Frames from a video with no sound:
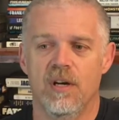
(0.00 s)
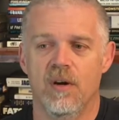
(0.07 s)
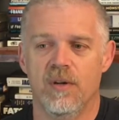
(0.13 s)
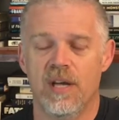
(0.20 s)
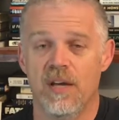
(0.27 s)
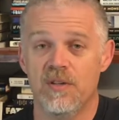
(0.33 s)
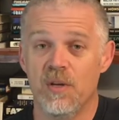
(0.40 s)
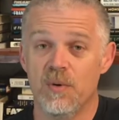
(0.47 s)

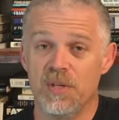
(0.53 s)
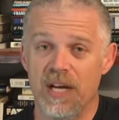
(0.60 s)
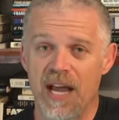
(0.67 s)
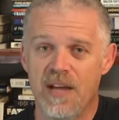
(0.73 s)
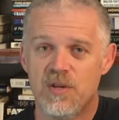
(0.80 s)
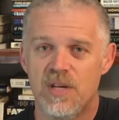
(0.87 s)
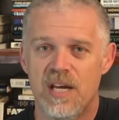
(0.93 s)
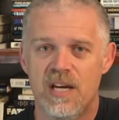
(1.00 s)
Okay, so he was an
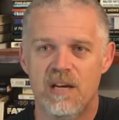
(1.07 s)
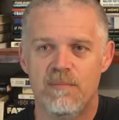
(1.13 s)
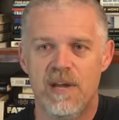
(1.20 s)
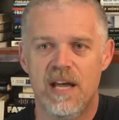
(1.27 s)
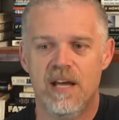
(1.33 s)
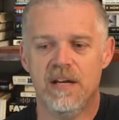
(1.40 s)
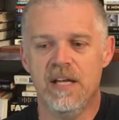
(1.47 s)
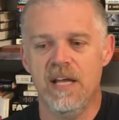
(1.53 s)
educated
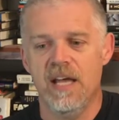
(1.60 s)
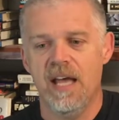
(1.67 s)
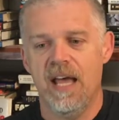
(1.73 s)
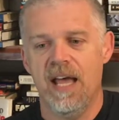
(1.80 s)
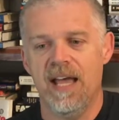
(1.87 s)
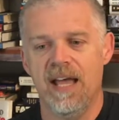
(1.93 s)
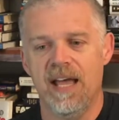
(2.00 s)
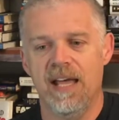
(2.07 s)
man,
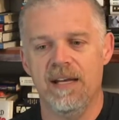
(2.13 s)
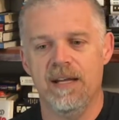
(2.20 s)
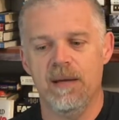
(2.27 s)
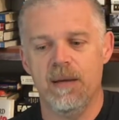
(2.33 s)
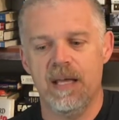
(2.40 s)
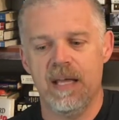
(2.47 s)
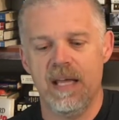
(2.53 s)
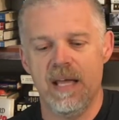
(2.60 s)
and
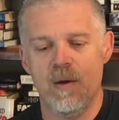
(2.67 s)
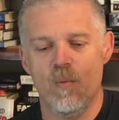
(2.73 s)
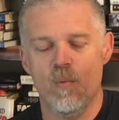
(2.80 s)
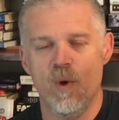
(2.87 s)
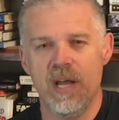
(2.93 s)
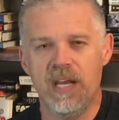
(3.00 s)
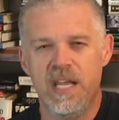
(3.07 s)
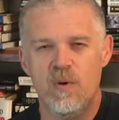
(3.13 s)

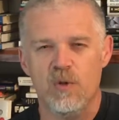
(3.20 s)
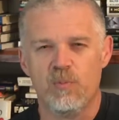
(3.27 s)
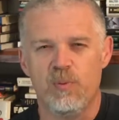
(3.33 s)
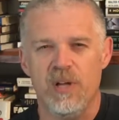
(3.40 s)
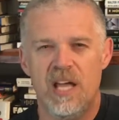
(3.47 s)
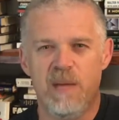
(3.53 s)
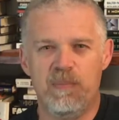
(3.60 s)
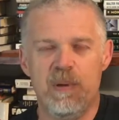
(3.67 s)
when he was
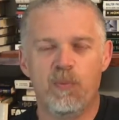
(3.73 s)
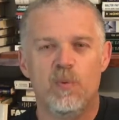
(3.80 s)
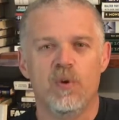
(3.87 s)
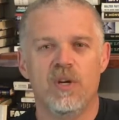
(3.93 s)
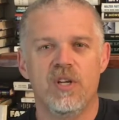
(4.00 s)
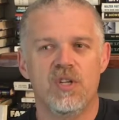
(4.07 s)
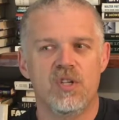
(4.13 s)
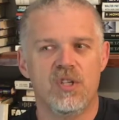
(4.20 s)
playing, people
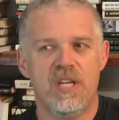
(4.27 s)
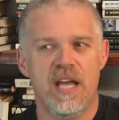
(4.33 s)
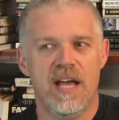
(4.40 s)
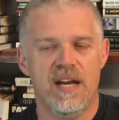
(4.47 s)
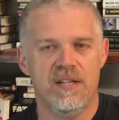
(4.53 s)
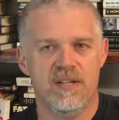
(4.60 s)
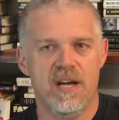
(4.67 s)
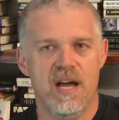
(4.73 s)
could see
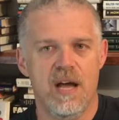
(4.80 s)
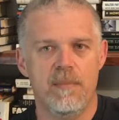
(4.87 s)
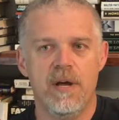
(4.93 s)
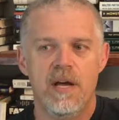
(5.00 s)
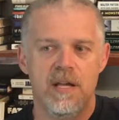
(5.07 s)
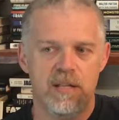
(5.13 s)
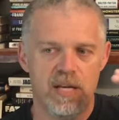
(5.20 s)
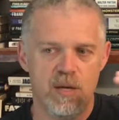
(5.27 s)
ahead of
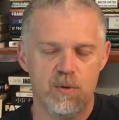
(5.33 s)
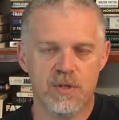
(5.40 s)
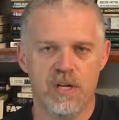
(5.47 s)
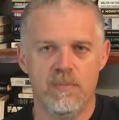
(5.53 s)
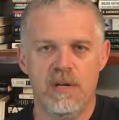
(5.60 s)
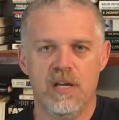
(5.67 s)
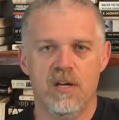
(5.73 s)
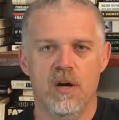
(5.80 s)
time that he was going
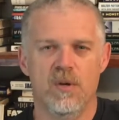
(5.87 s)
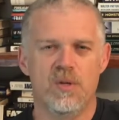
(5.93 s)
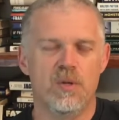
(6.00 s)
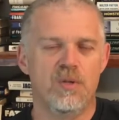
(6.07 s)
to be a coach.